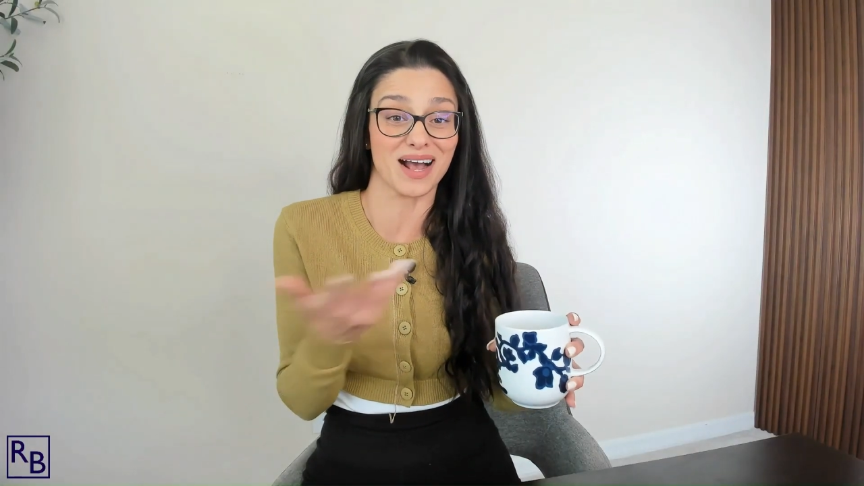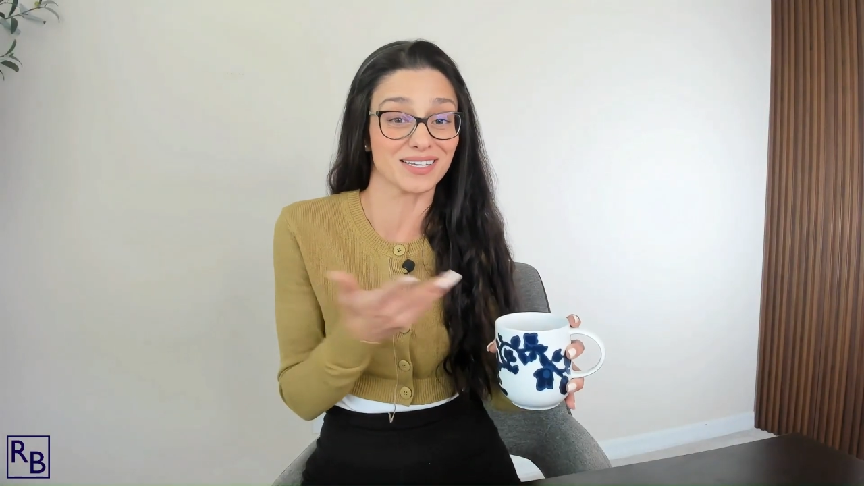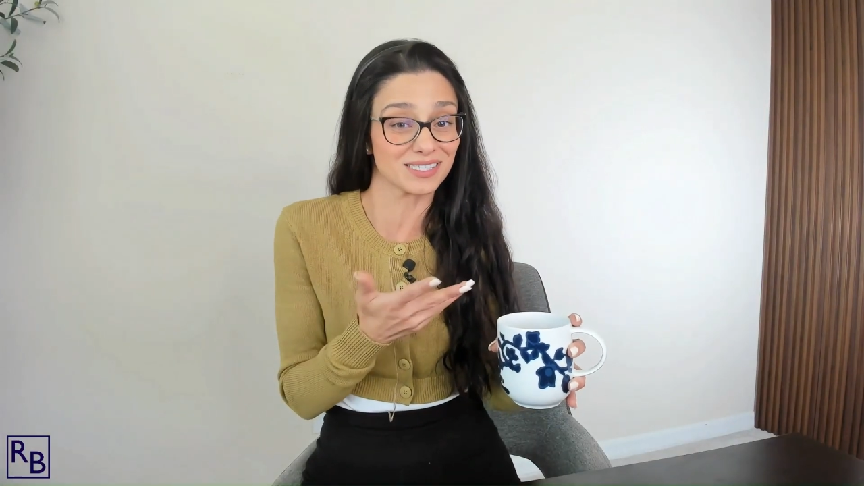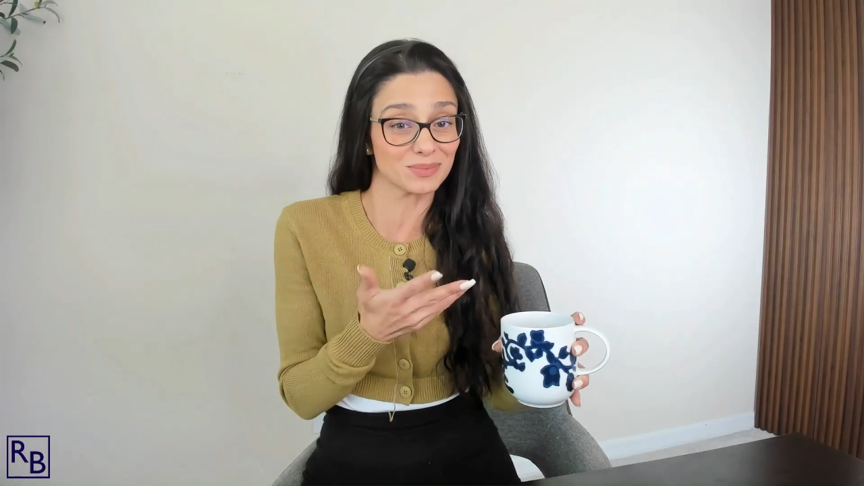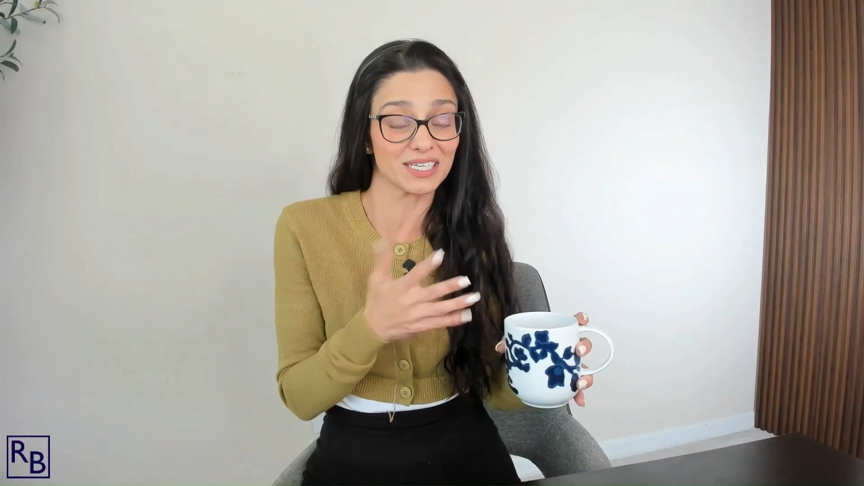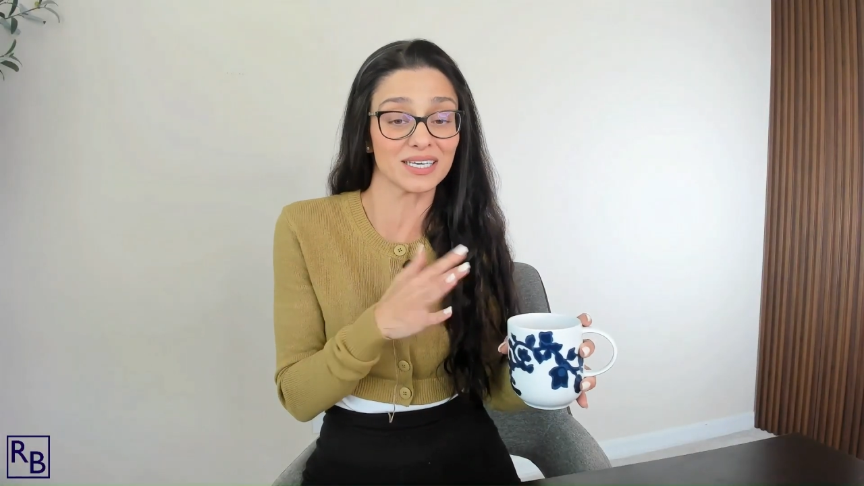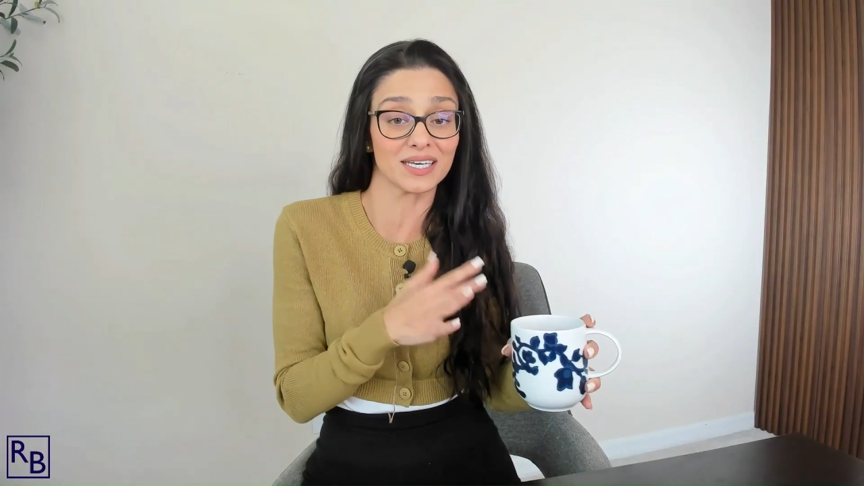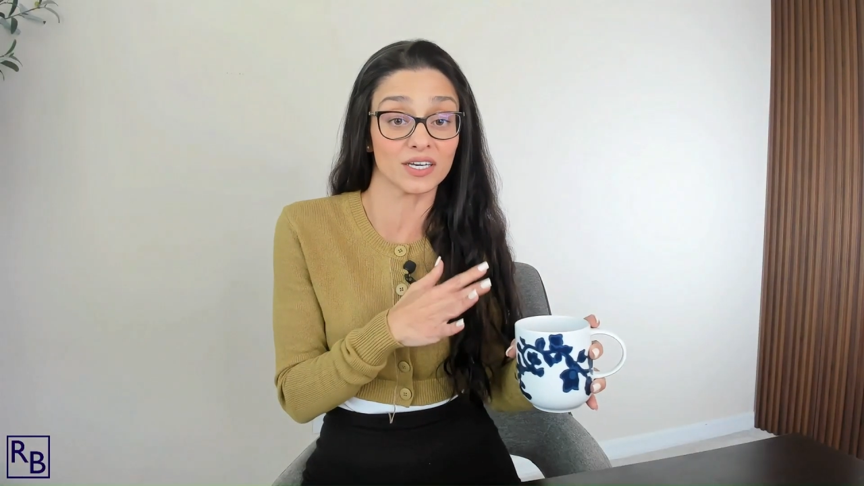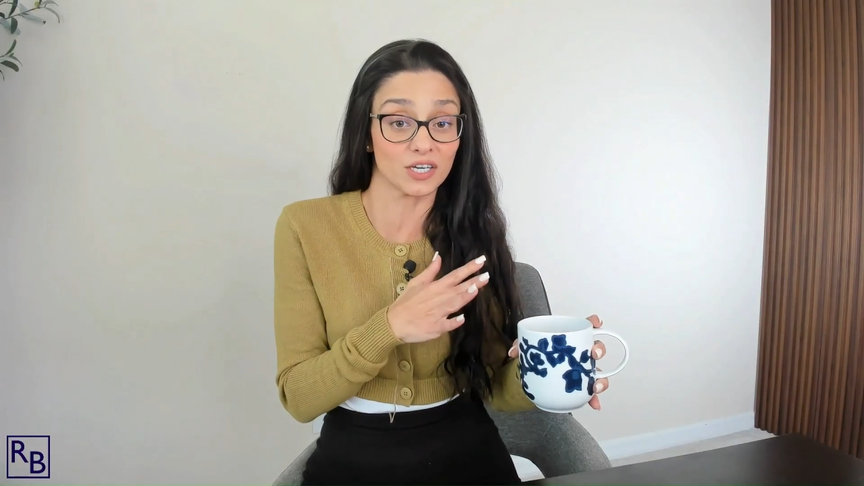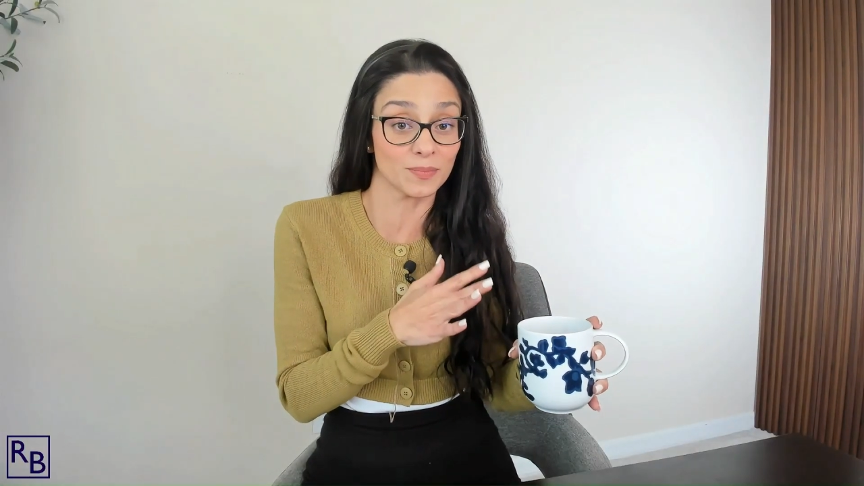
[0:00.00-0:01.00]
possibly
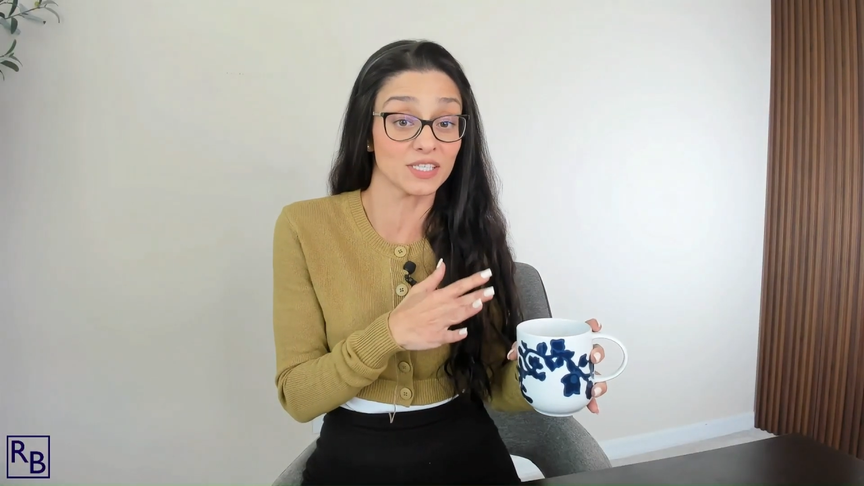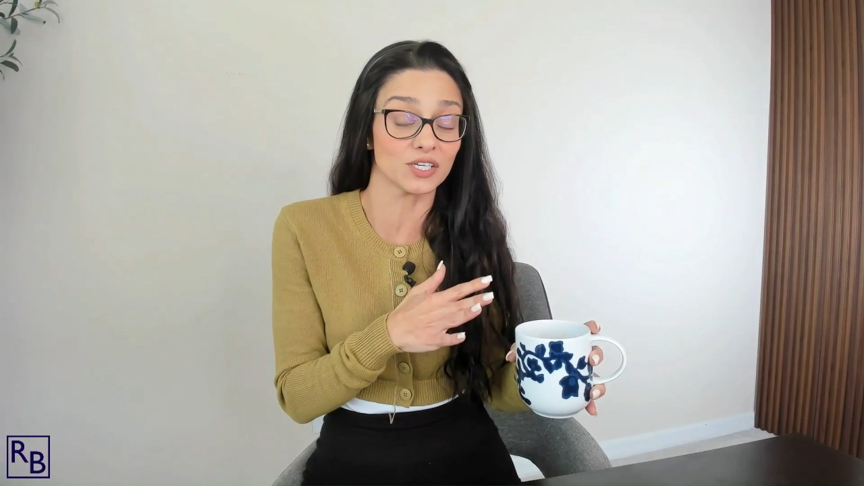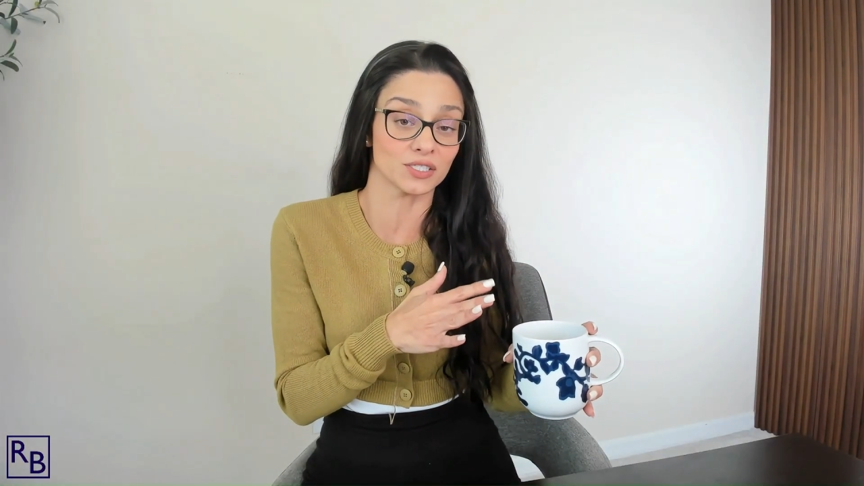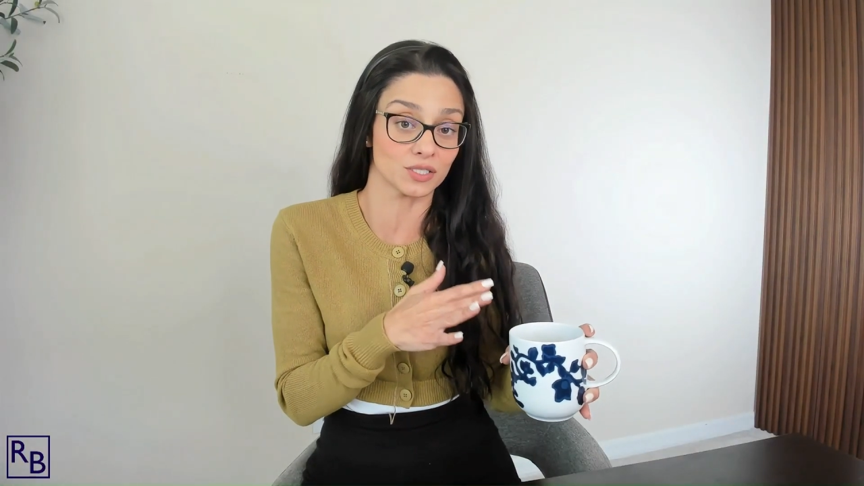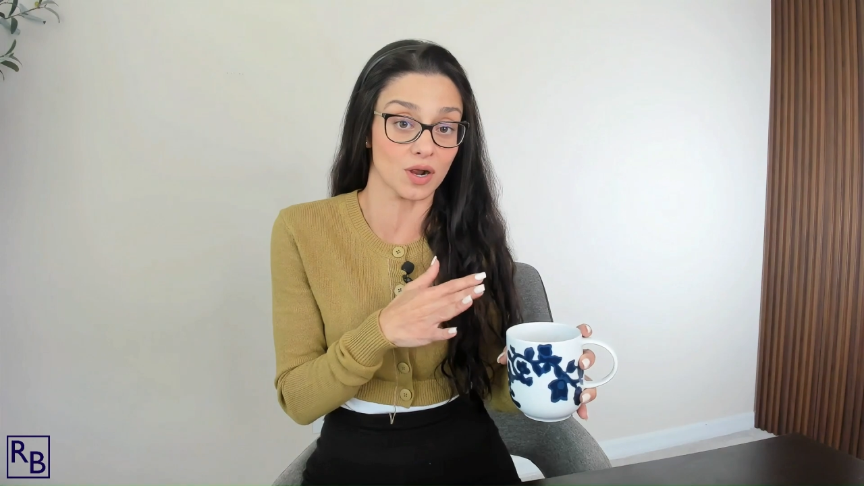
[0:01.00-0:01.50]
it could be turned